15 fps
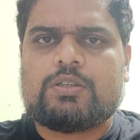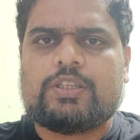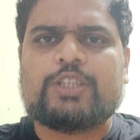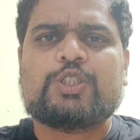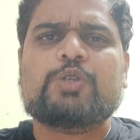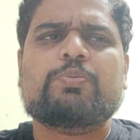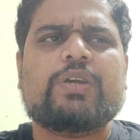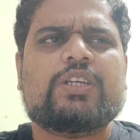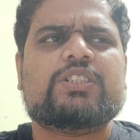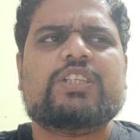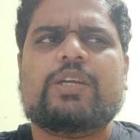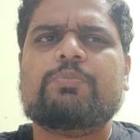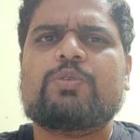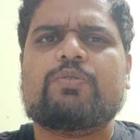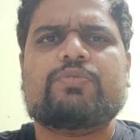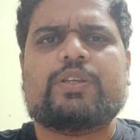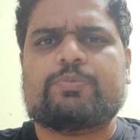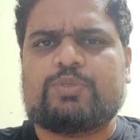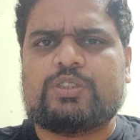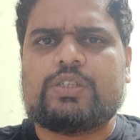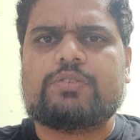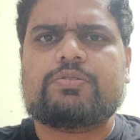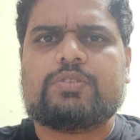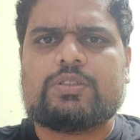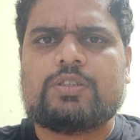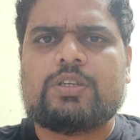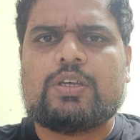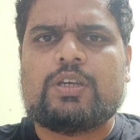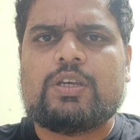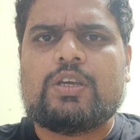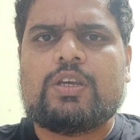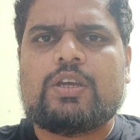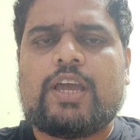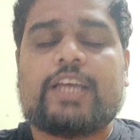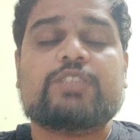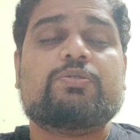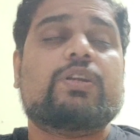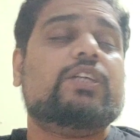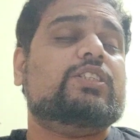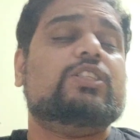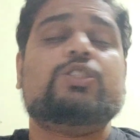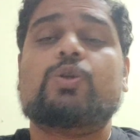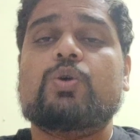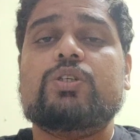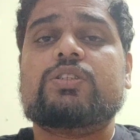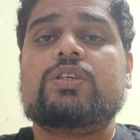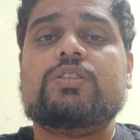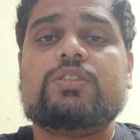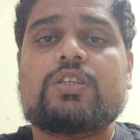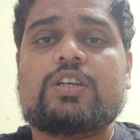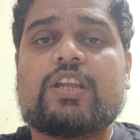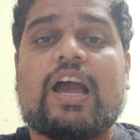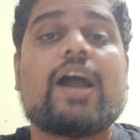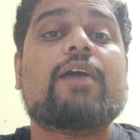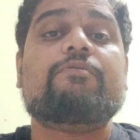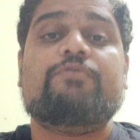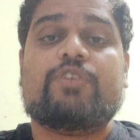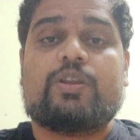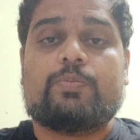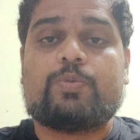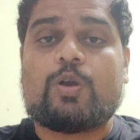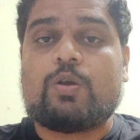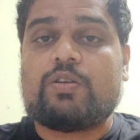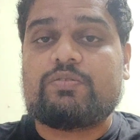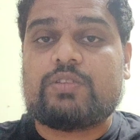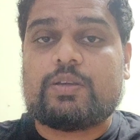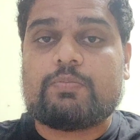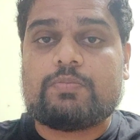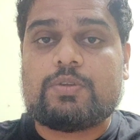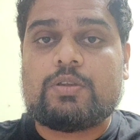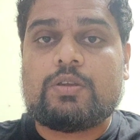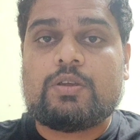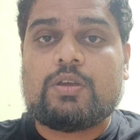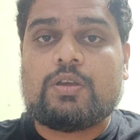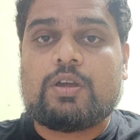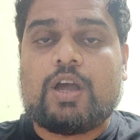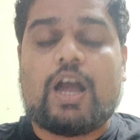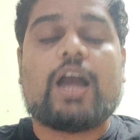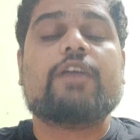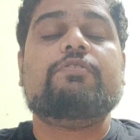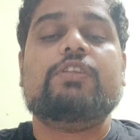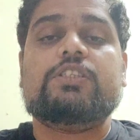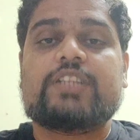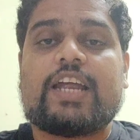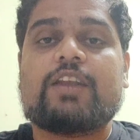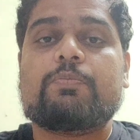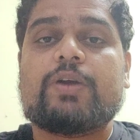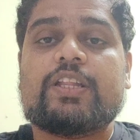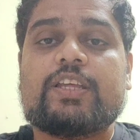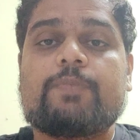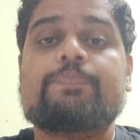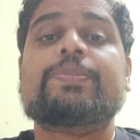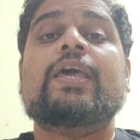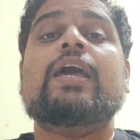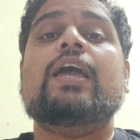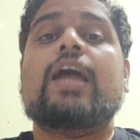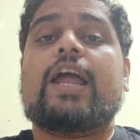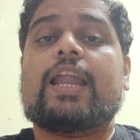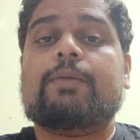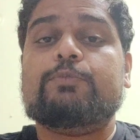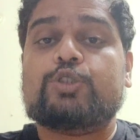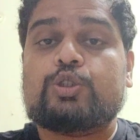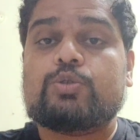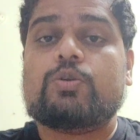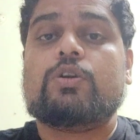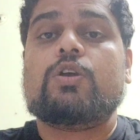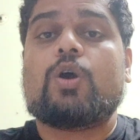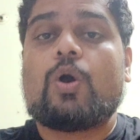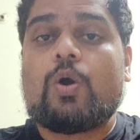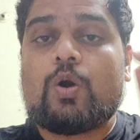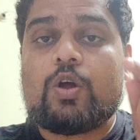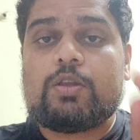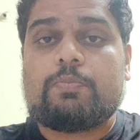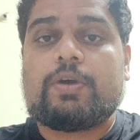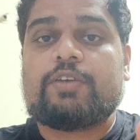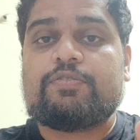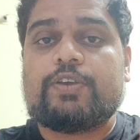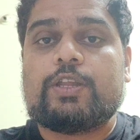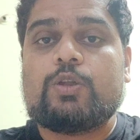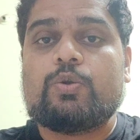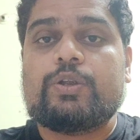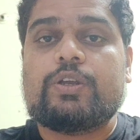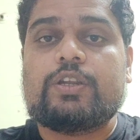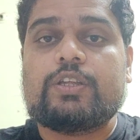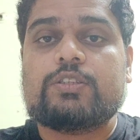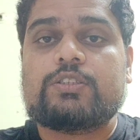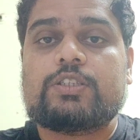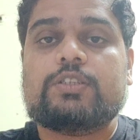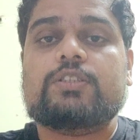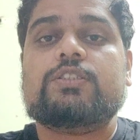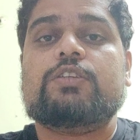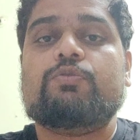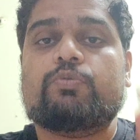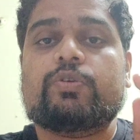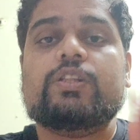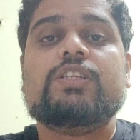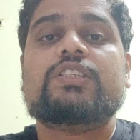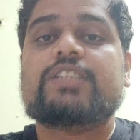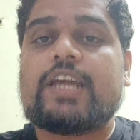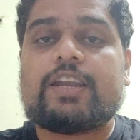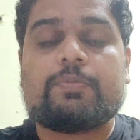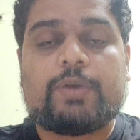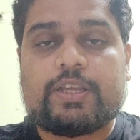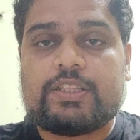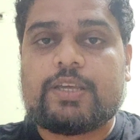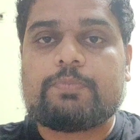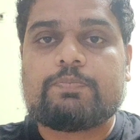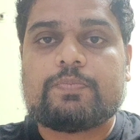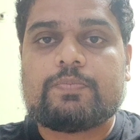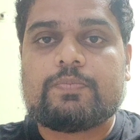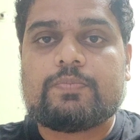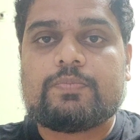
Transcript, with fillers: They should be ashamed of themselves. As far as ISRO is concerned, I am very proud of them. I will stand by them, and I'm sure all my fellow Indian citizens will stand by them.